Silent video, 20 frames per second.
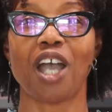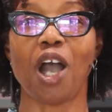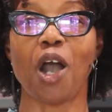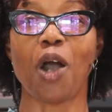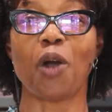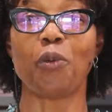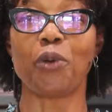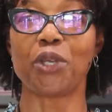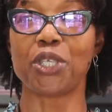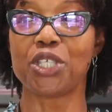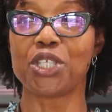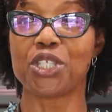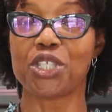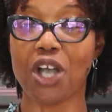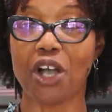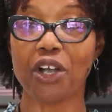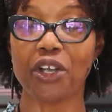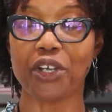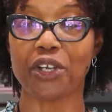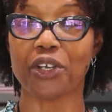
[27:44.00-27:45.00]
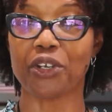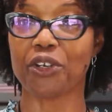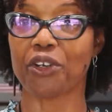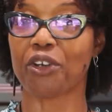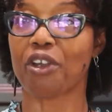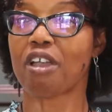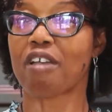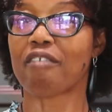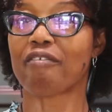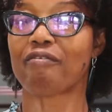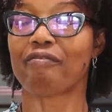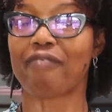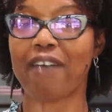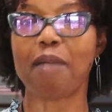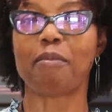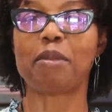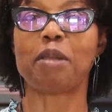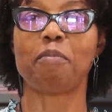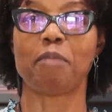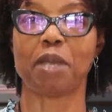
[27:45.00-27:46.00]
Our younger
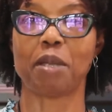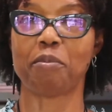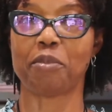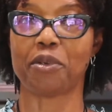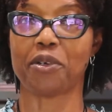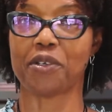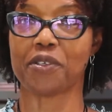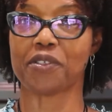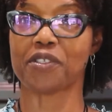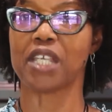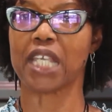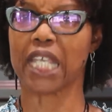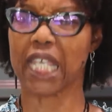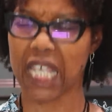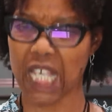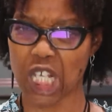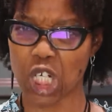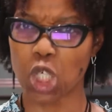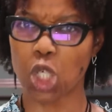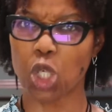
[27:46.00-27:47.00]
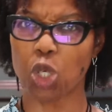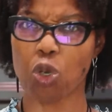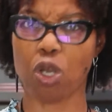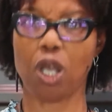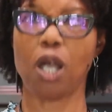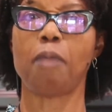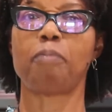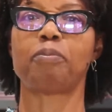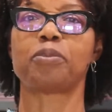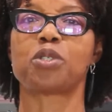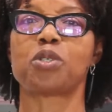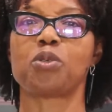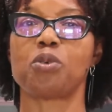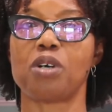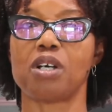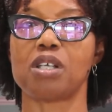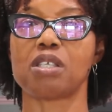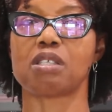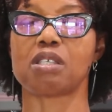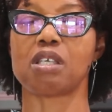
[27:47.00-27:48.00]
family members can look up to
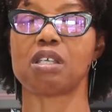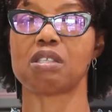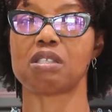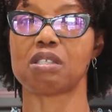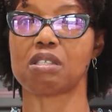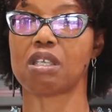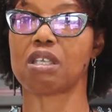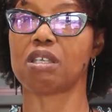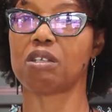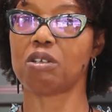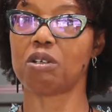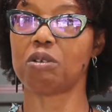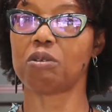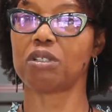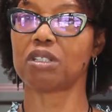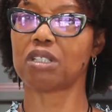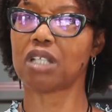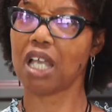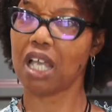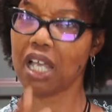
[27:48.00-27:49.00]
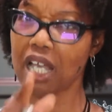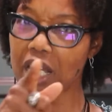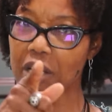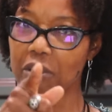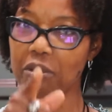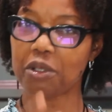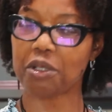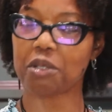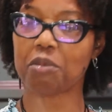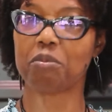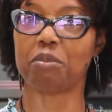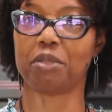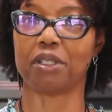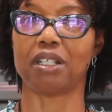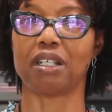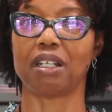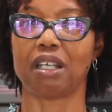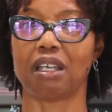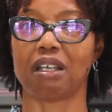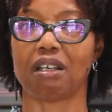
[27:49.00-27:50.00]
us and say, you know what, I want to
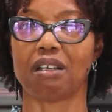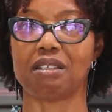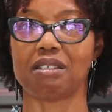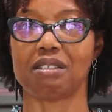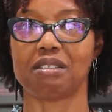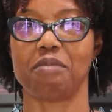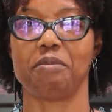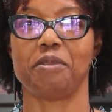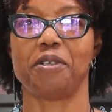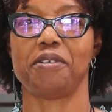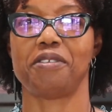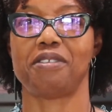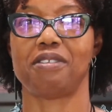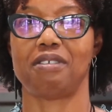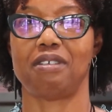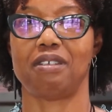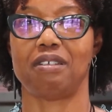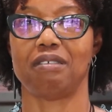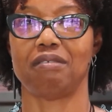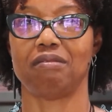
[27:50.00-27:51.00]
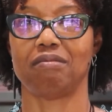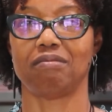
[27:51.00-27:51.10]
be like Auntie Marcia.